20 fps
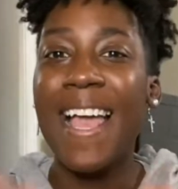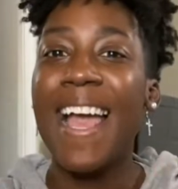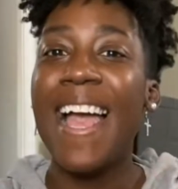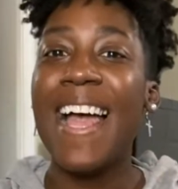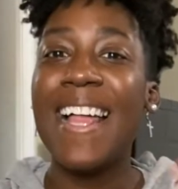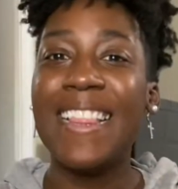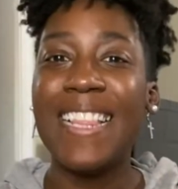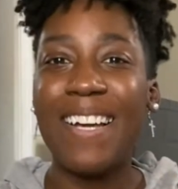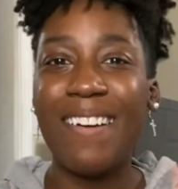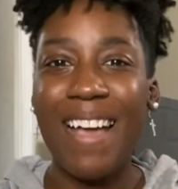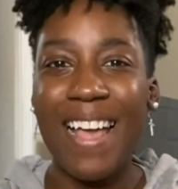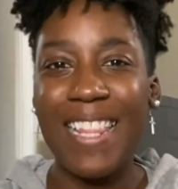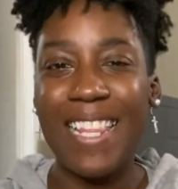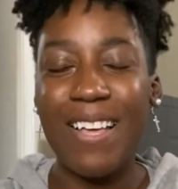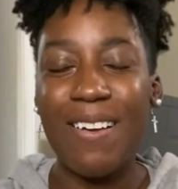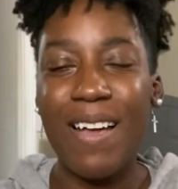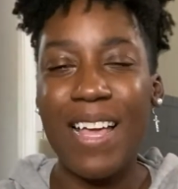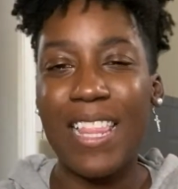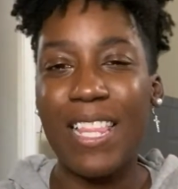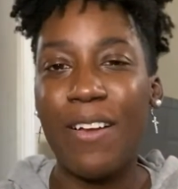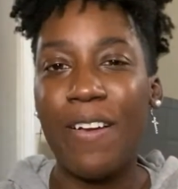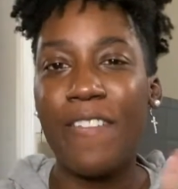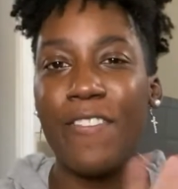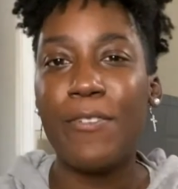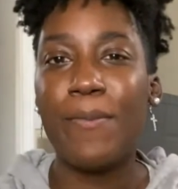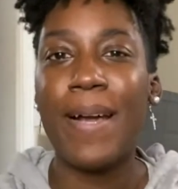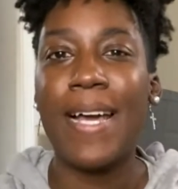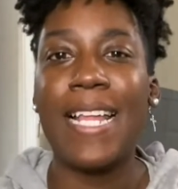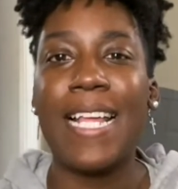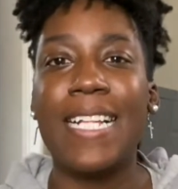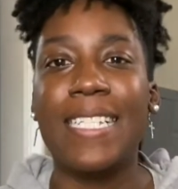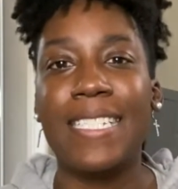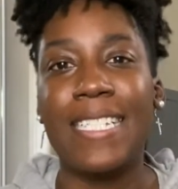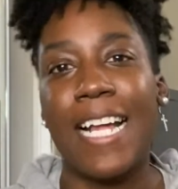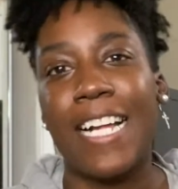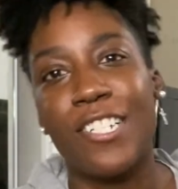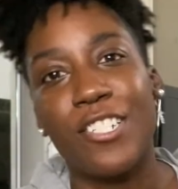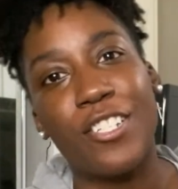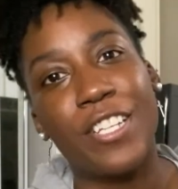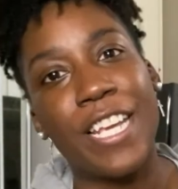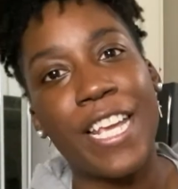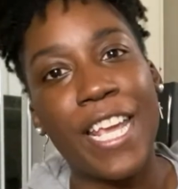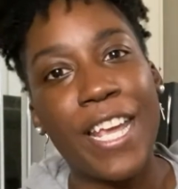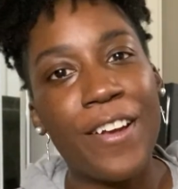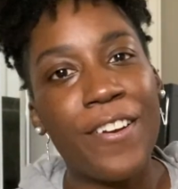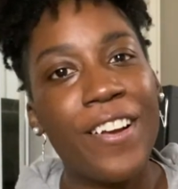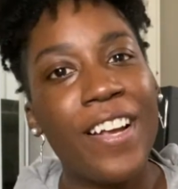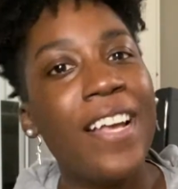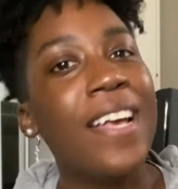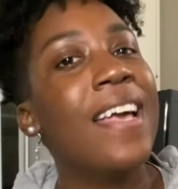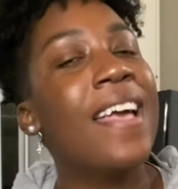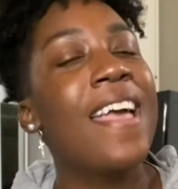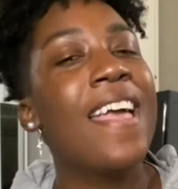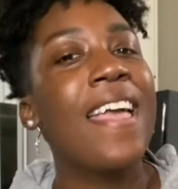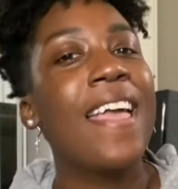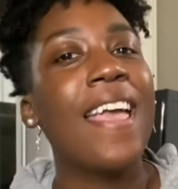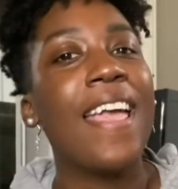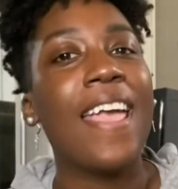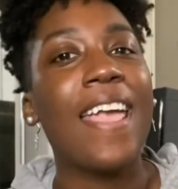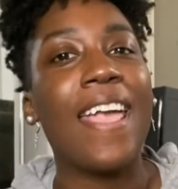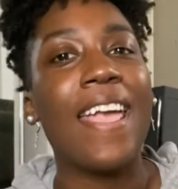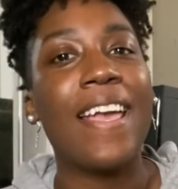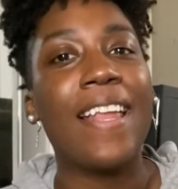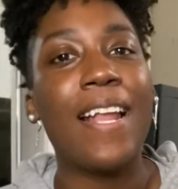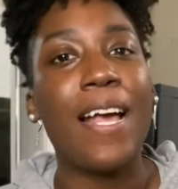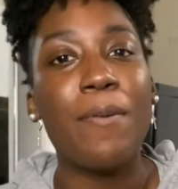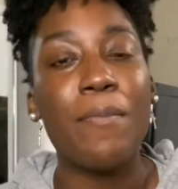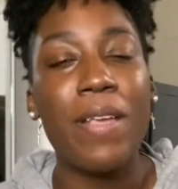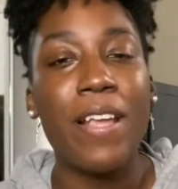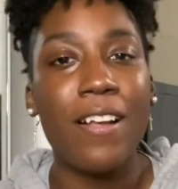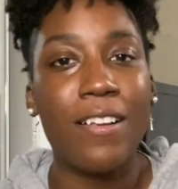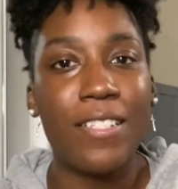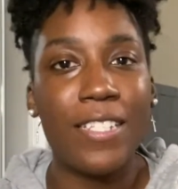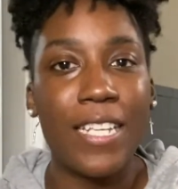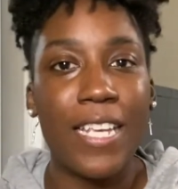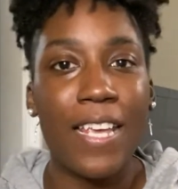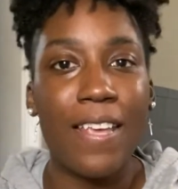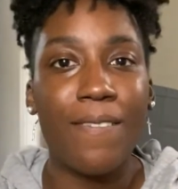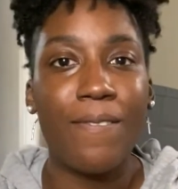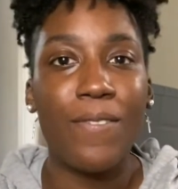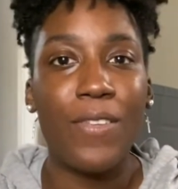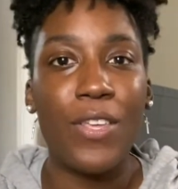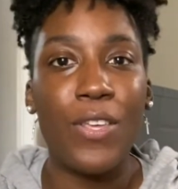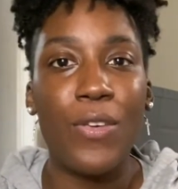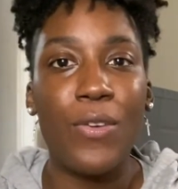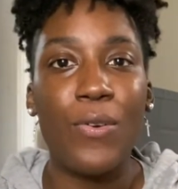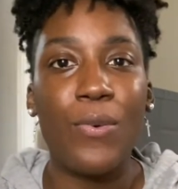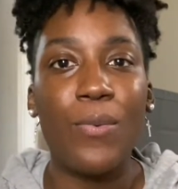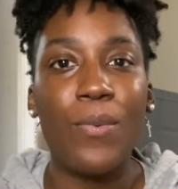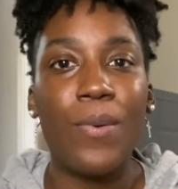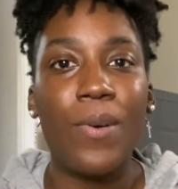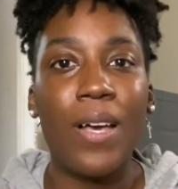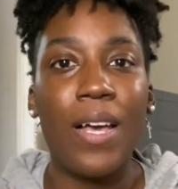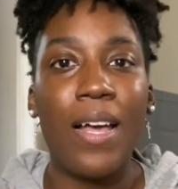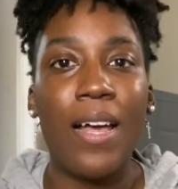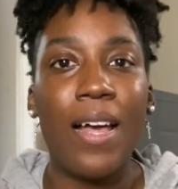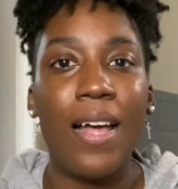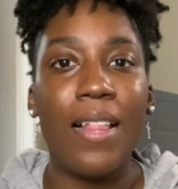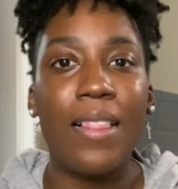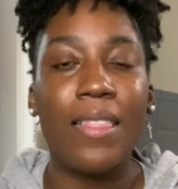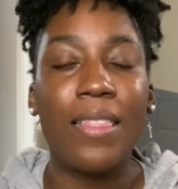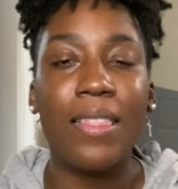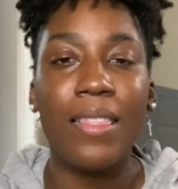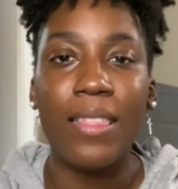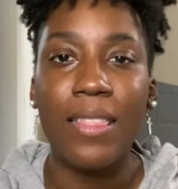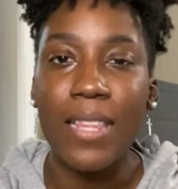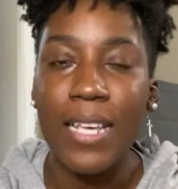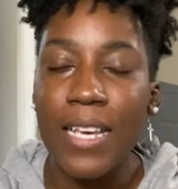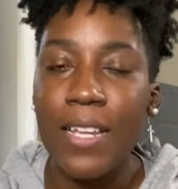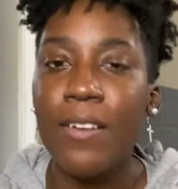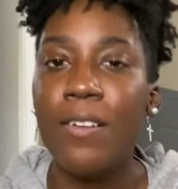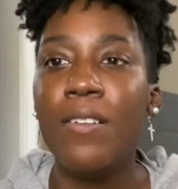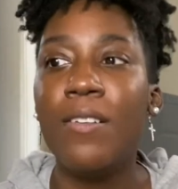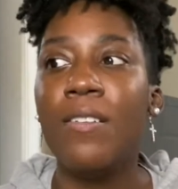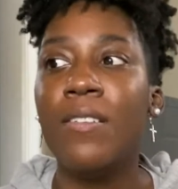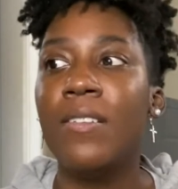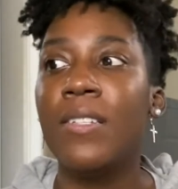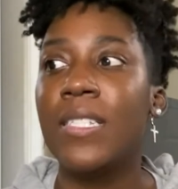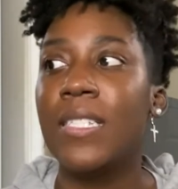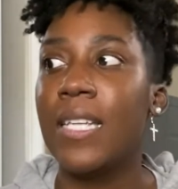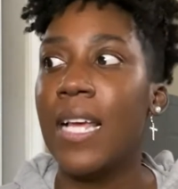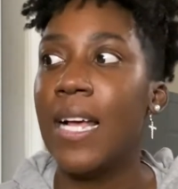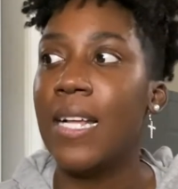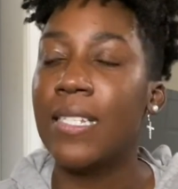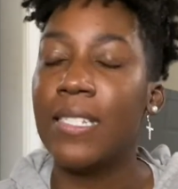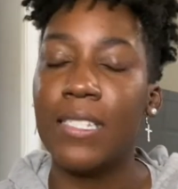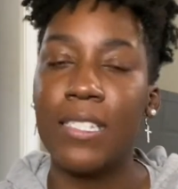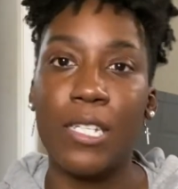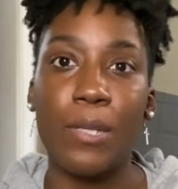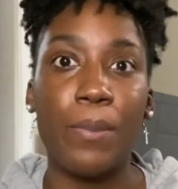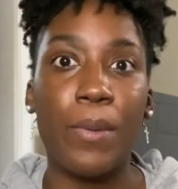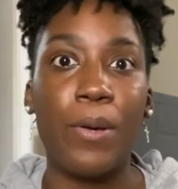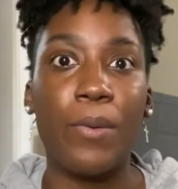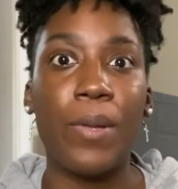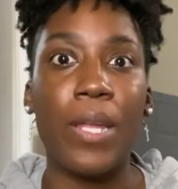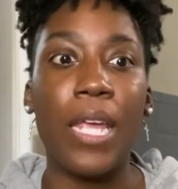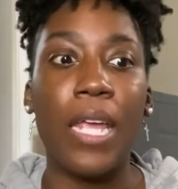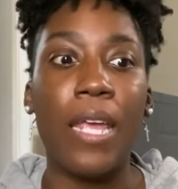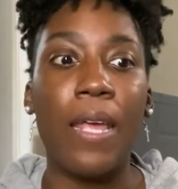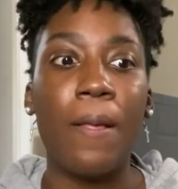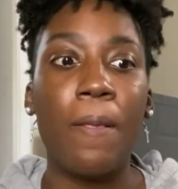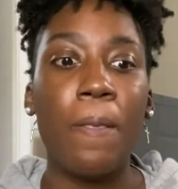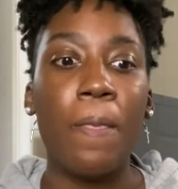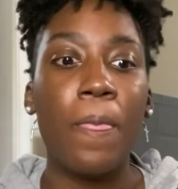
Hello everybody, it's Naturally Kira, and I'm here to give you a little testimony